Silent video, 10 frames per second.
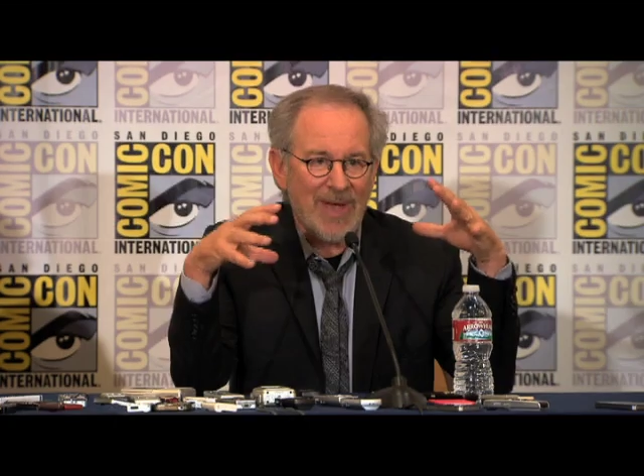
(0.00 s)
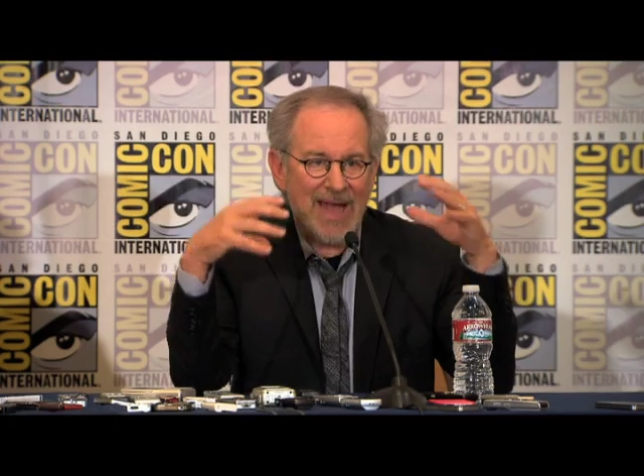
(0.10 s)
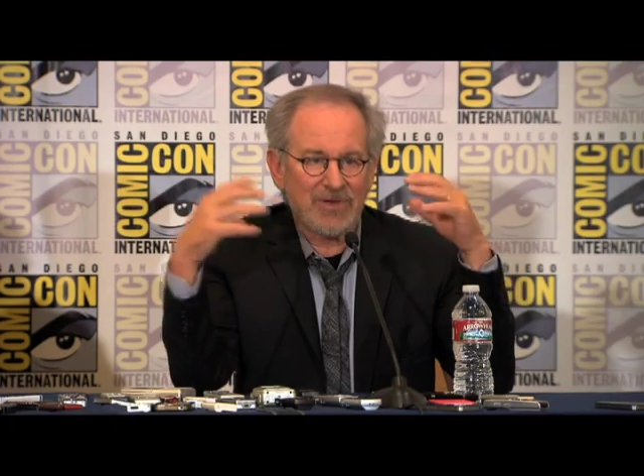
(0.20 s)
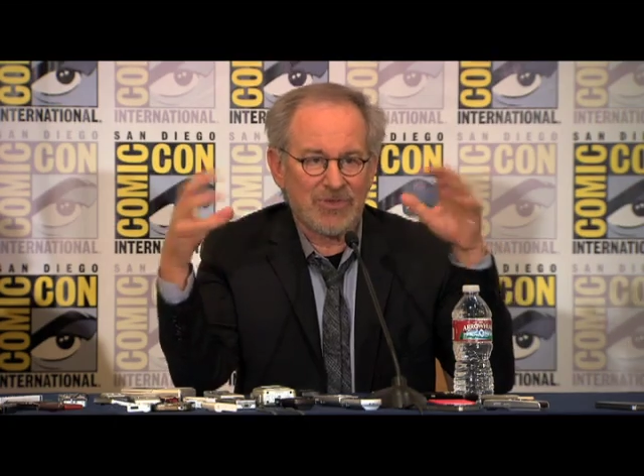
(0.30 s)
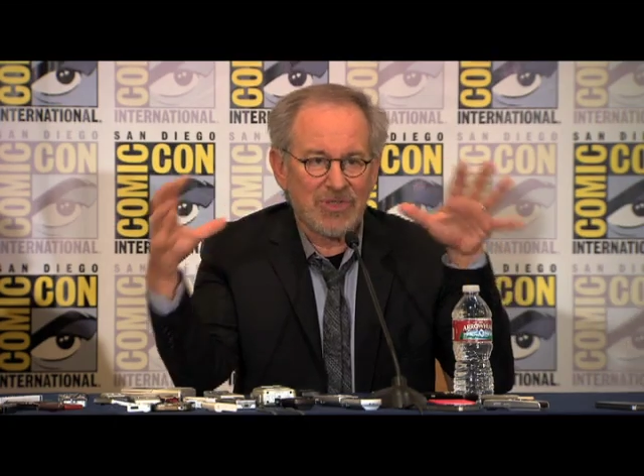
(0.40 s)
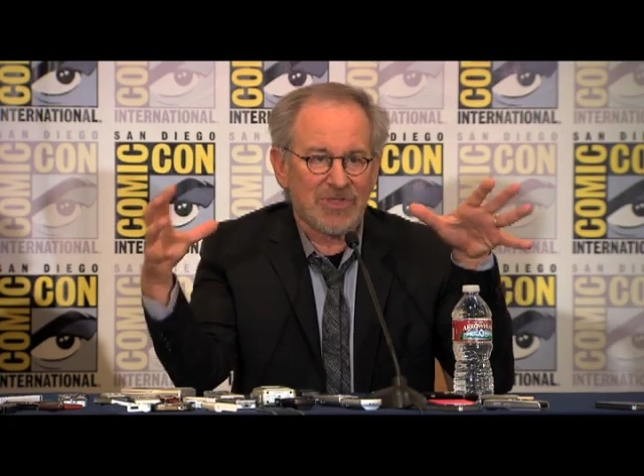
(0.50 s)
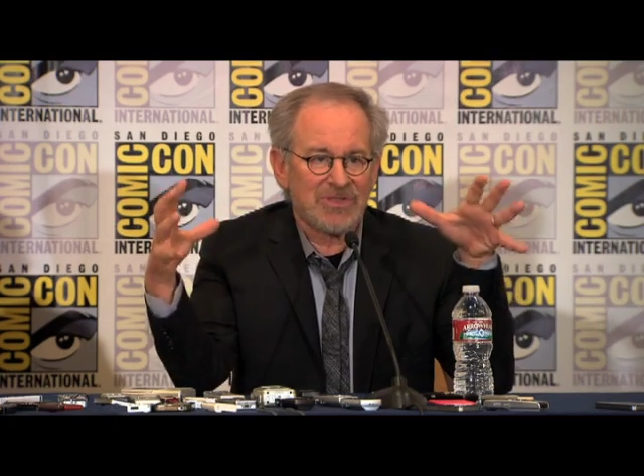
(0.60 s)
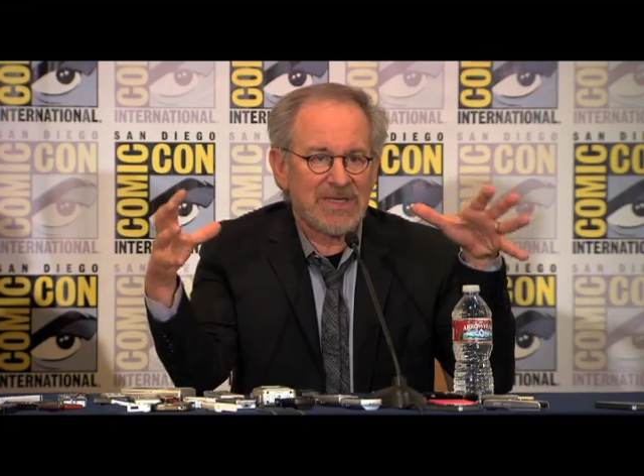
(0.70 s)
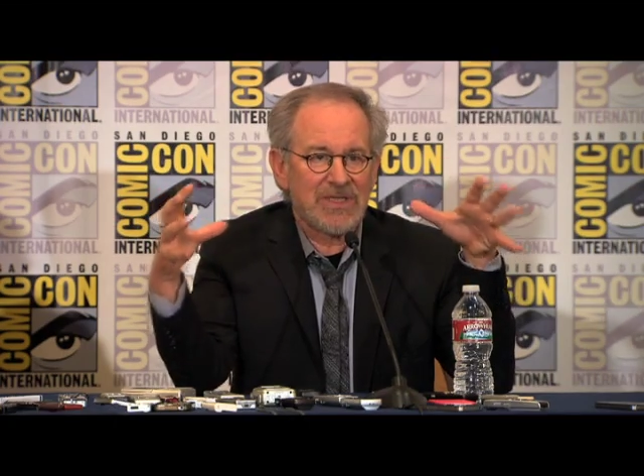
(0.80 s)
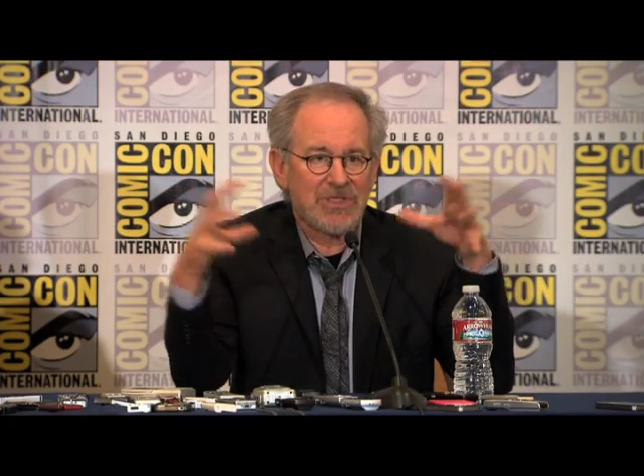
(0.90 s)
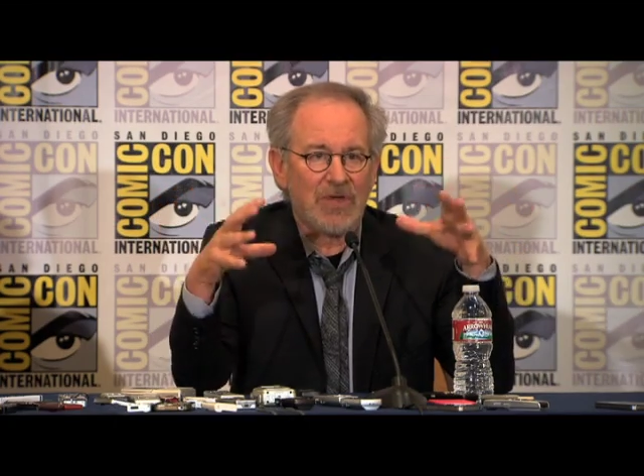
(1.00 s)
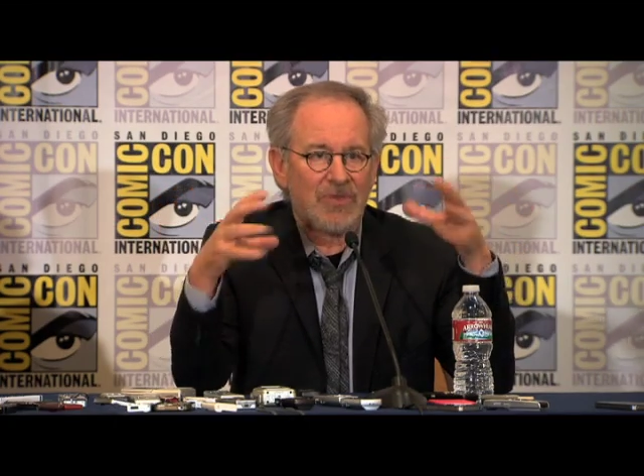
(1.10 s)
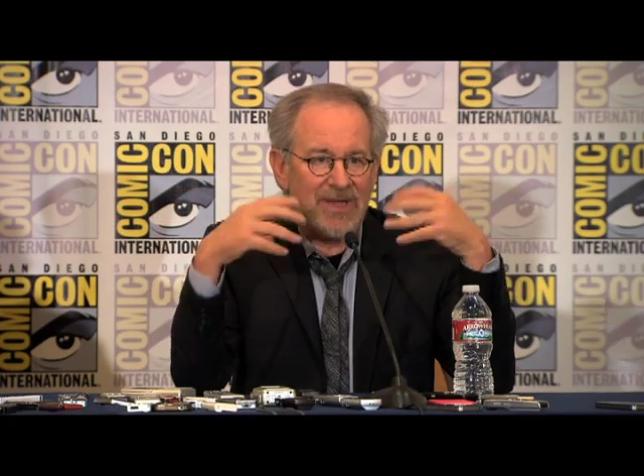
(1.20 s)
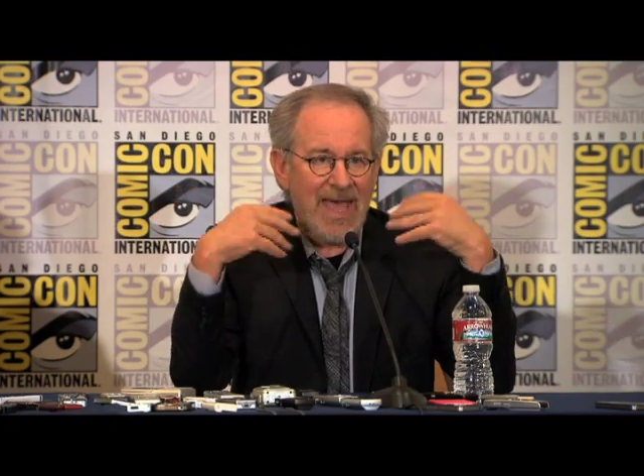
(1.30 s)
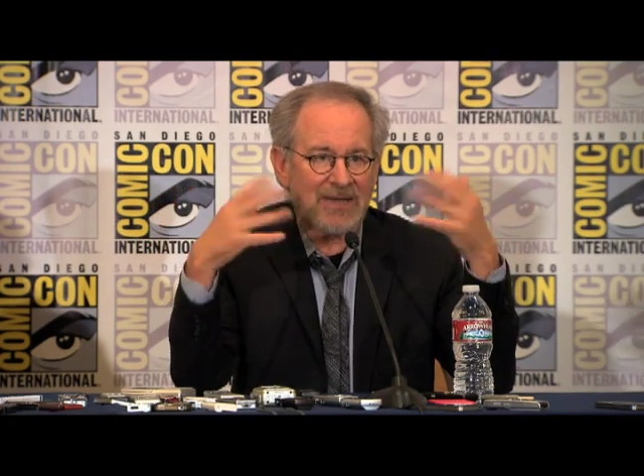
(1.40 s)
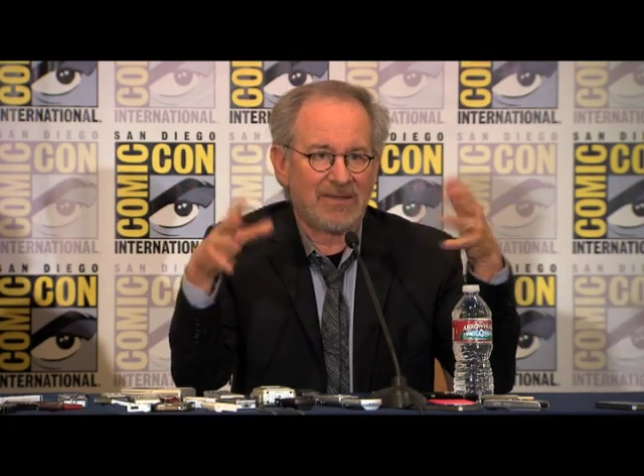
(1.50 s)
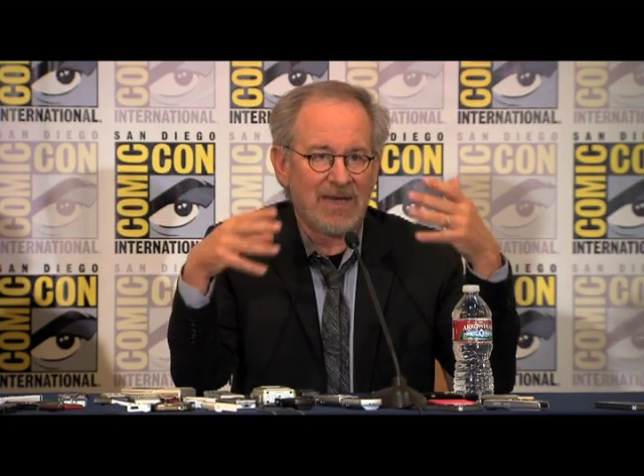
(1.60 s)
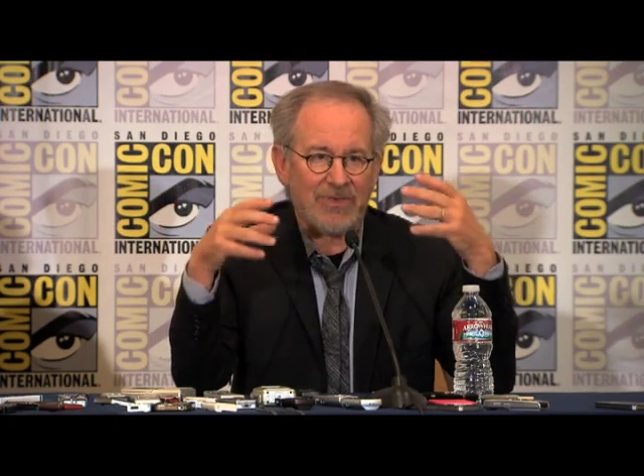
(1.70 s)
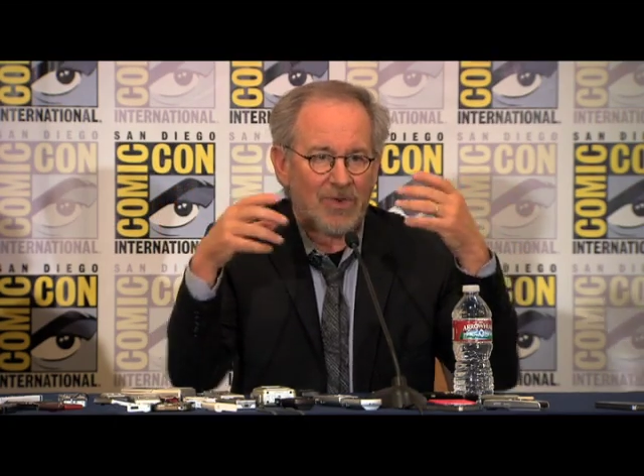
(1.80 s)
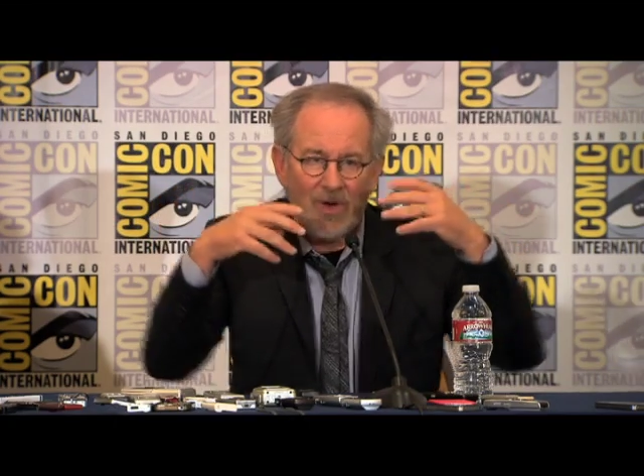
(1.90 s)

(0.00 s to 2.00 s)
Actors just need each other to act together.